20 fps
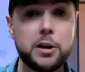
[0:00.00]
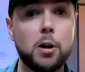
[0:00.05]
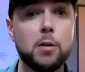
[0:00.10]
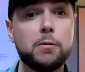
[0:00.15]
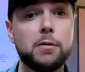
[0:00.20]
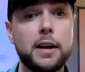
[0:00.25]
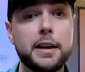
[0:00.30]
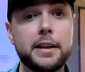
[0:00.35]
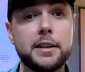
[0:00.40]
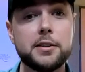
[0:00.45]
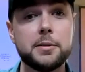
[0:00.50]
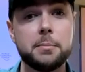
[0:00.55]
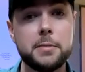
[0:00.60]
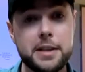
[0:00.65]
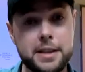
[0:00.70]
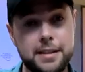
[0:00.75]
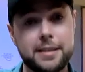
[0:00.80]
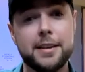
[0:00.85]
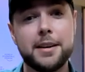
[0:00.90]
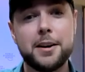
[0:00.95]
Hopefully, I get to
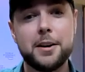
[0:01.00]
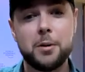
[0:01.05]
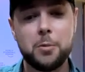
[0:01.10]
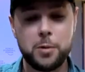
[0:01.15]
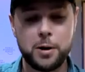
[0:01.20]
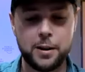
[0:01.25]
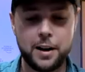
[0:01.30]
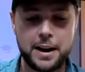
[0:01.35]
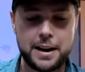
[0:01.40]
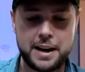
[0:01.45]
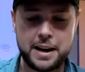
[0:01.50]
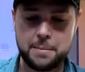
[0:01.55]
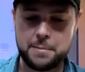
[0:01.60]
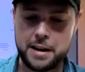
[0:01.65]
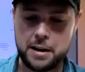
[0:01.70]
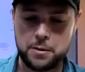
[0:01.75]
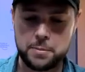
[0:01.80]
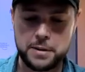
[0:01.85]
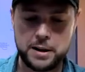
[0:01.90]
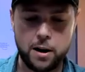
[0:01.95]
meet will.i.am.
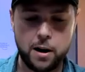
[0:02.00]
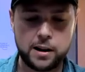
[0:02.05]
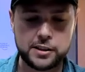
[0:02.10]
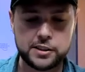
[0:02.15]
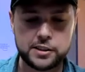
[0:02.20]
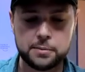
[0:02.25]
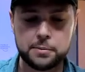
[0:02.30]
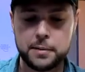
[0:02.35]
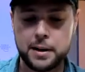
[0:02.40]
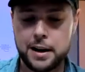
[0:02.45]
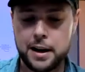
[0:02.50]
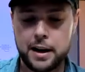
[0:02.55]
That would be awesome.